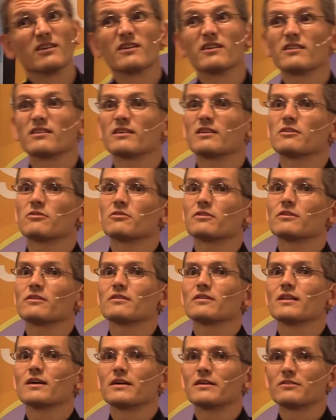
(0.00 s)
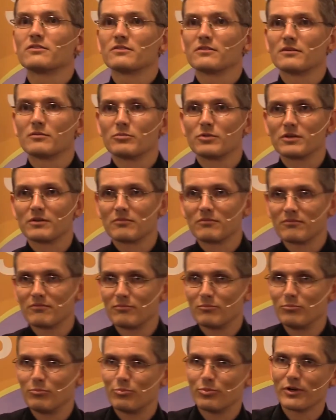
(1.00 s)
I think our lights are a bit
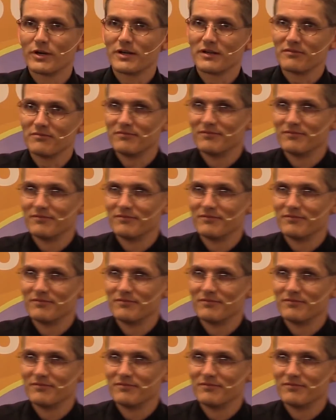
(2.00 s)
bright.